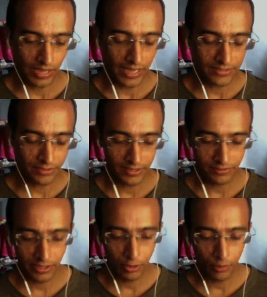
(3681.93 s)
far as
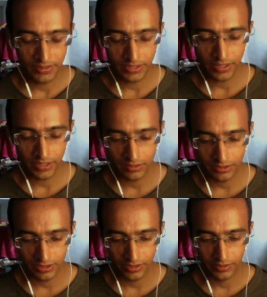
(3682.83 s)
we humans are
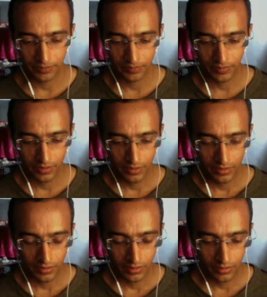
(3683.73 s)
concerned,
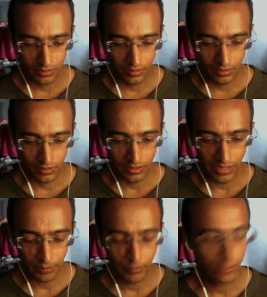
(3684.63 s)

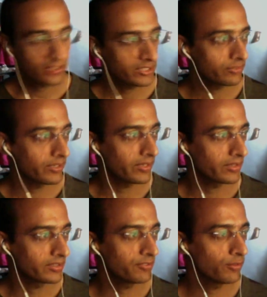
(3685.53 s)
let me put it this way.
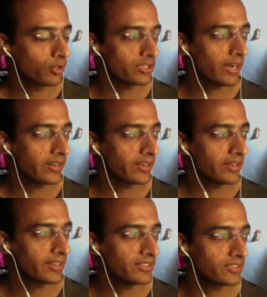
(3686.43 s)
The fourth
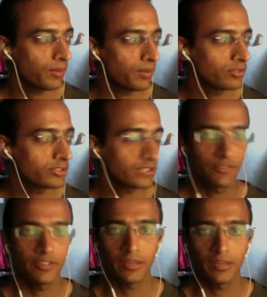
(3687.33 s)
category is about
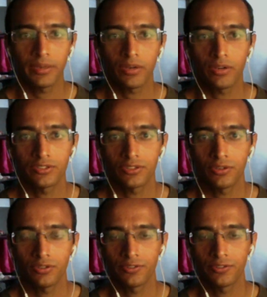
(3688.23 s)
suffering because of